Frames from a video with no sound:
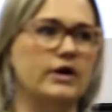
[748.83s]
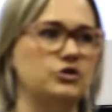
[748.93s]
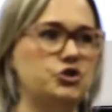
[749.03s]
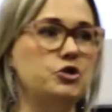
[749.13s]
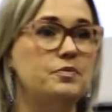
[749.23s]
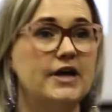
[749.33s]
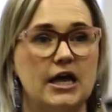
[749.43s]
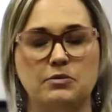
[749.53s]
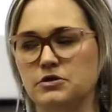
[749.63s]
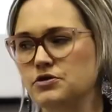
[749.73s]
and you should be
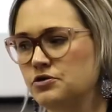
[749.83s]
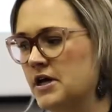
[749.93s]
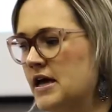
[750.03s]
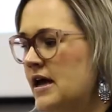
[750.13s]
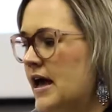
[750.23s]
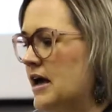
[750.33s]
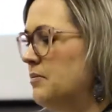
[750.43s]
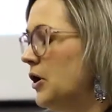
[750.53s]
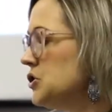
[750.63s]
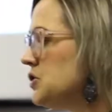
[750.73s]
able to. And
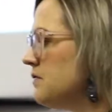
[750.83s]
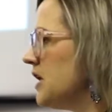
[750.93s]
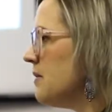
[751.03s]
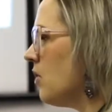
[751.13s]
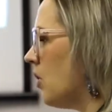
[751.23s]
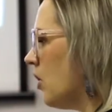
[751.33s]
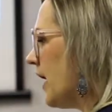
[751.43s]
most of them are